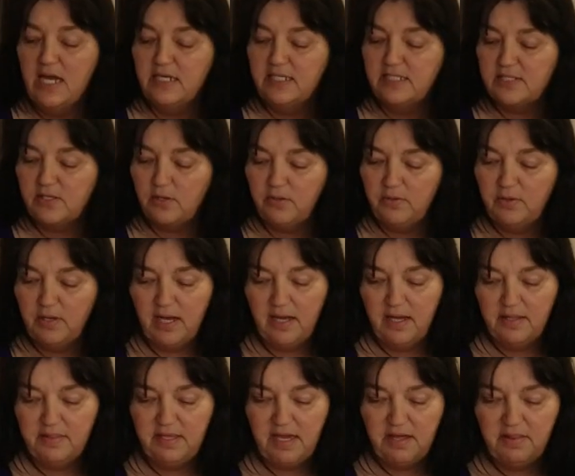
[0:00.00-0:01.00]
So
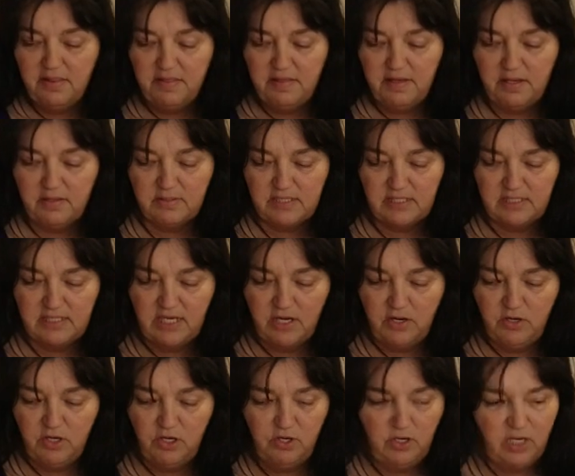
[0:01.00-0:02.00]
the other thing I was going to
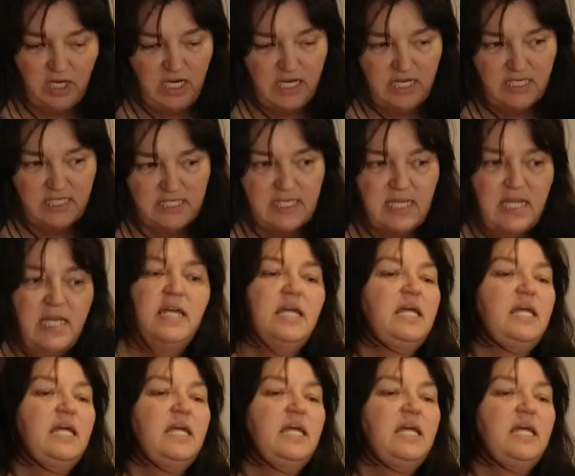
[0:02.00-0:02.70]
tell you is,